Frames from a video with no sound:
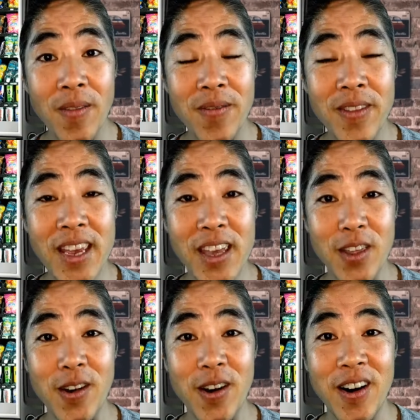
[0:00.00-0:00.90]

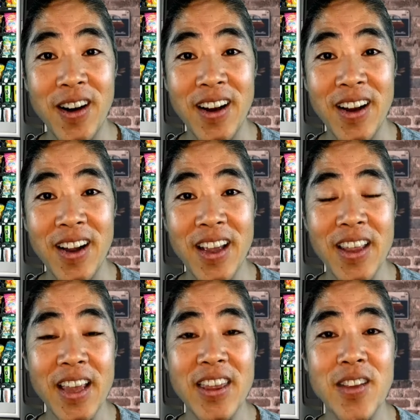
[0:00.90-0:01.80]
Ether, and
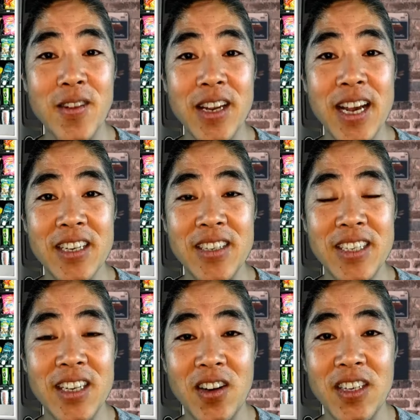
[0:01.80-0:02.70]
that you can actually
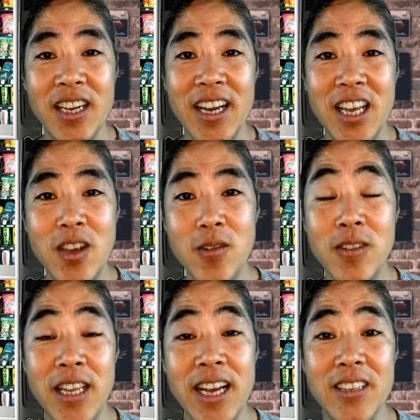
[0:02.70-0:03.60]
start to kind of use
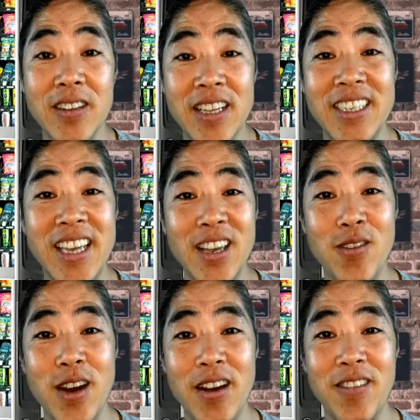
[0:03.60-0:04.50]
that. So let's say you
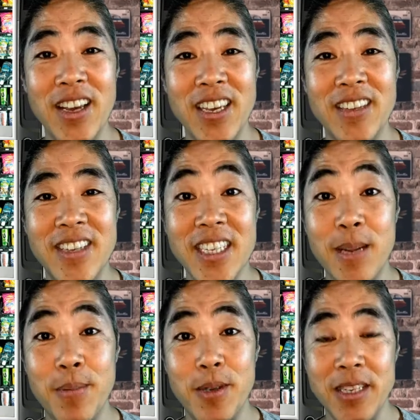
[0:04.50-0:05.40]
have like
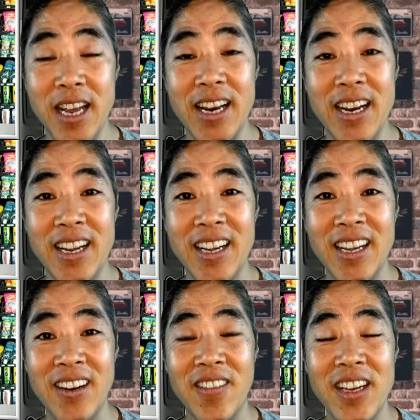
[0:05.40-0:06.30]
60%,
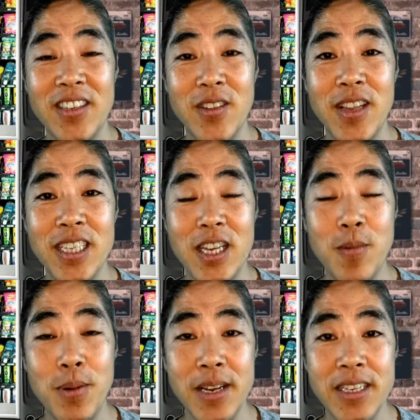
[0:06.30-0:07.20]
right? So let's say you
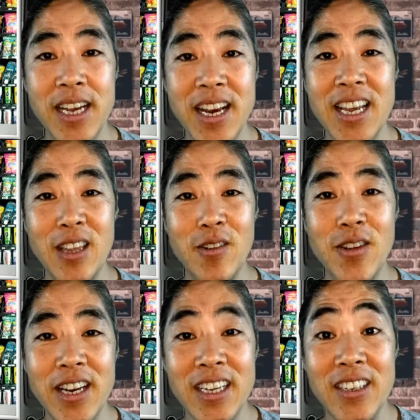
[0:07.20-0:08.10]
put in 10 Ether, you
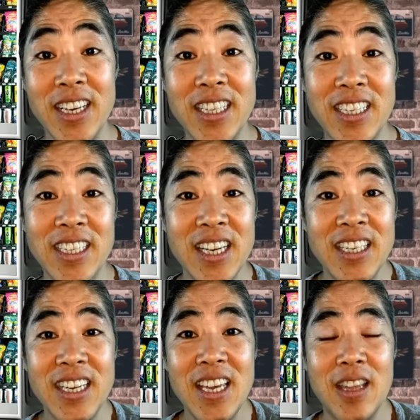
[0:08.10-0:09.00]
can actually get 6
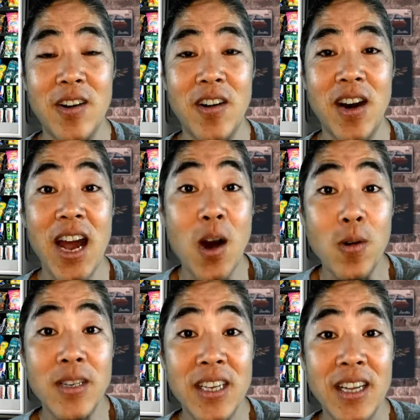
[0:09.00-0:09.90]
Ether
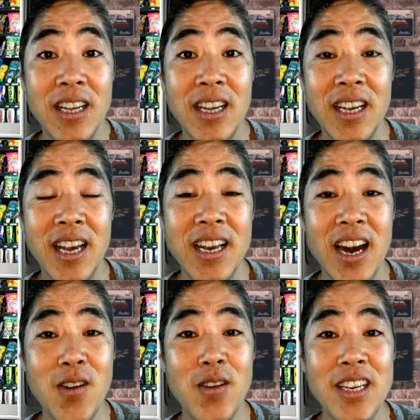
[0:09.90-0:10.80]
out, and now
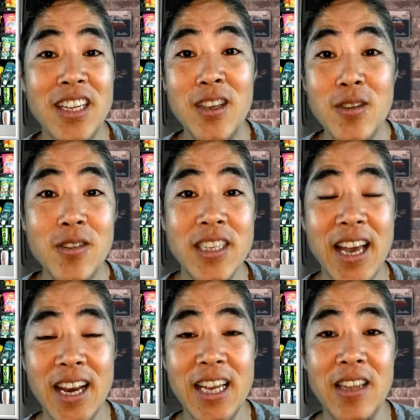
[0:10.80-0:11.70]
you can use
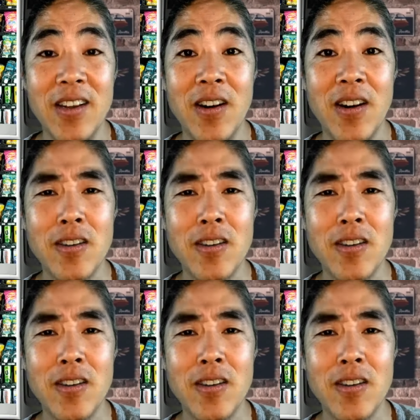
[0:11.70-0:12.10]
that Ether.